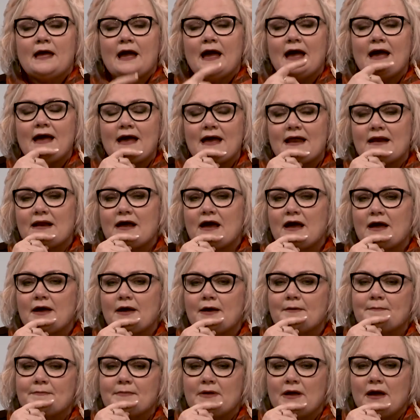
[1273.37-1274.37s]
And
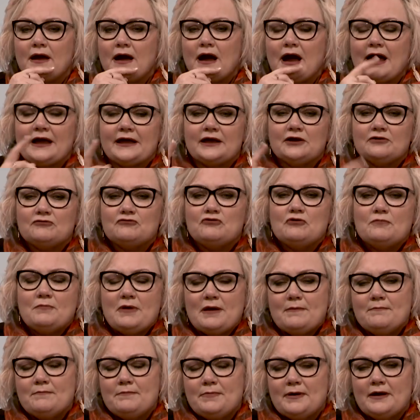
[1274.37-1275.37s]
I can
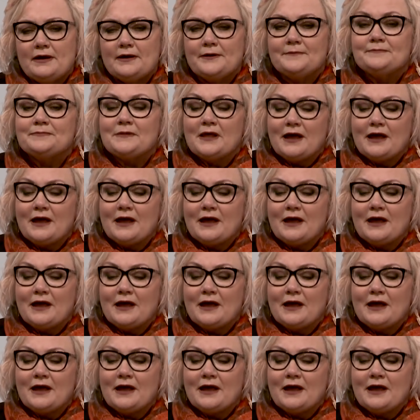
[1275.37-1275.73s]
remember